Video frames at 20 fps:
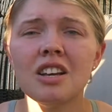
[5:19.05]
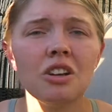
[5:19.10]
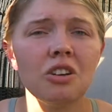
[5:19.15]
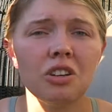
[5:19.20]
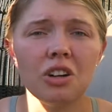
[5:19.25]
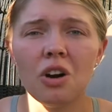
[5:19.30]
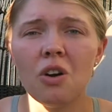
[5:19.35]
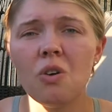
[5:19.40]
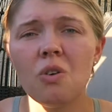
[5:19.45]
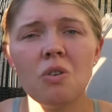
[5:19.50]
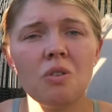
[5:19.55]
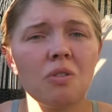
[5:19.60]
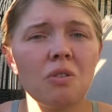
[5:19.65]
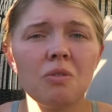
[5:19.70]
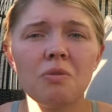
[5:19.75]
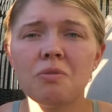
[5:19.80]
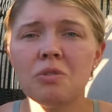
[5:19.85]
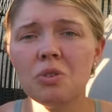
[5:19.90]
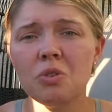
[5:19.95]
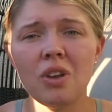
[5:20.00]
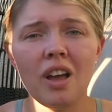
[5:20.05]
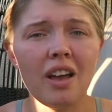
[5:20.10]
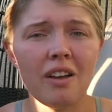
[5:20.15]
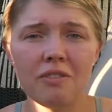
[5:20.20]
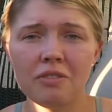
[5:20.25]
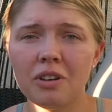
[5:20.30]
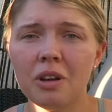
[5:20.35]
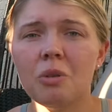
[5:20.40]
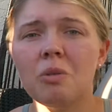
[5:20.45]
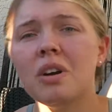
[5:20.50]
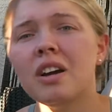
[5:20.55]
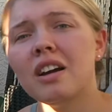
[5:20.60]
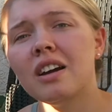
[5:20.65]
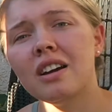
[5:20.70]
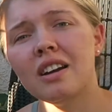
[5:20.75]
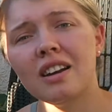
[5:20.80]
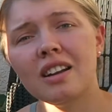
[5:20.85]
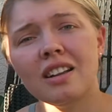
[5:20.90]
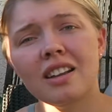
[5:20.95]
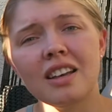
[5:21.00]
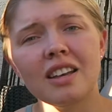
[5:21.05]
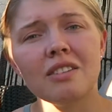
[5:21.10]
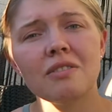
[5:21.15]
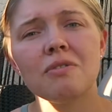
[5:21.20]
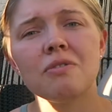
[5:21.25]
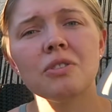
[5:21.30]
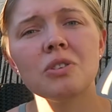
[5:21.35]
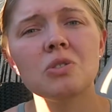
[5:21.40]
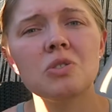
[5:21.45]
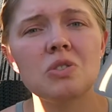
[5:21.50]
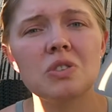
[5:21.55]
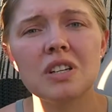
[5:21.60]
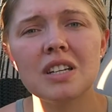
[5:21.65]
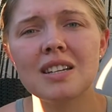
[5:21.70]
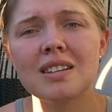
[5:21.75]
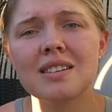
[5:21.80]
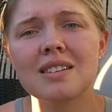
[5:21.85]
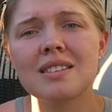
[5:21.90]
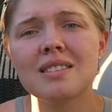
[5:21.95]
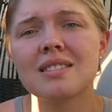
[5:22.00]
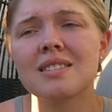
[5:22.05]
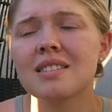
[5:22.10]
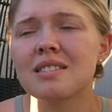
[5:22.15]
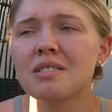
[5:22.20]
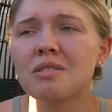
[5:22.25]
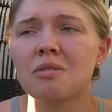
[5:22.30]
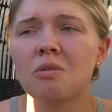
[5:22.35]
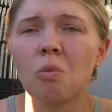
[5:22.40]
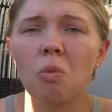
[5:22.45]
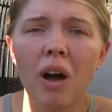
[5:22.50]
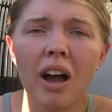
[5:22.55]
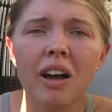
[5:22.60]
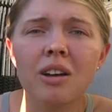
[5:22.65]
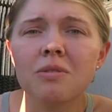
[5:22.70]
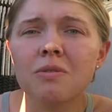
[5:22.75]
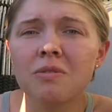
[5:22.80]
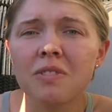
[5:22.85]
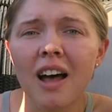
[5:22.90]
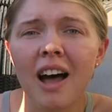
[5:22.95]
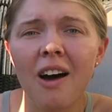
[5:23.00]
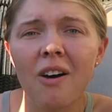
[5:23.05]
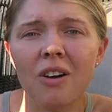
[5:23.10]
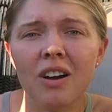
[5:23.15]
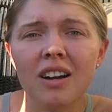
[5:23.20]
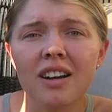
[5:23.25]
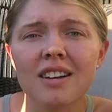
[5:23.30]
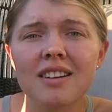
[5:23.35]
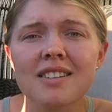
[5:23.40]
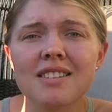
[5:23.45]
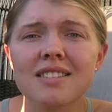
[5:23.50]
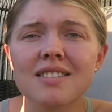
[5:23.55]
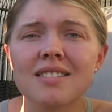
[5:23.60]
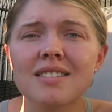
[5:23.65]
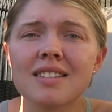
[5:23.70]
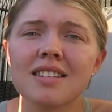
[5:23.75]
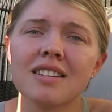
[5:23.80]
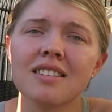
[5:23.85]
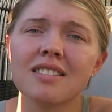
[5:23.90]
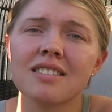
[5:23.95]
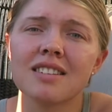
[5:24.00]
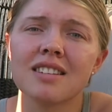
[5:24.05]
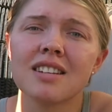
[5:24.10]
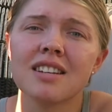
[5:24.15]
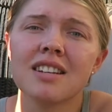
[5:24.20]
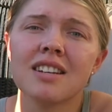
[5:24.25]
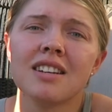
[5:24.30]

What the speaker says: grow food everywhere, and like fruit trees and wildflowers, and